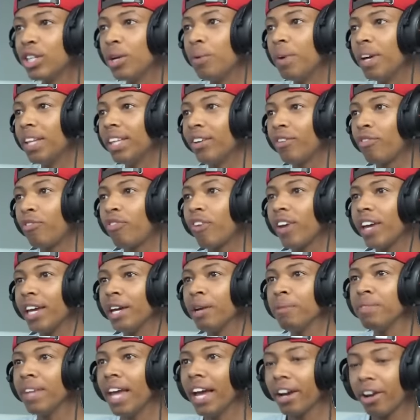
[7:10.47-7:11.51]
Did we defeat
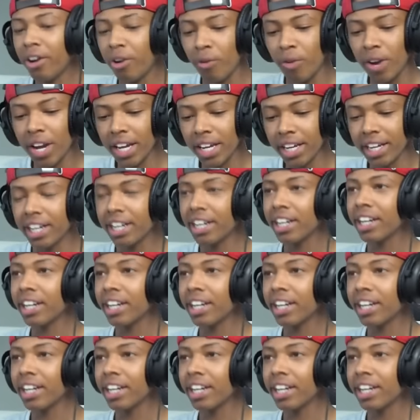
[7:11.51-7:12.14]
him that quick?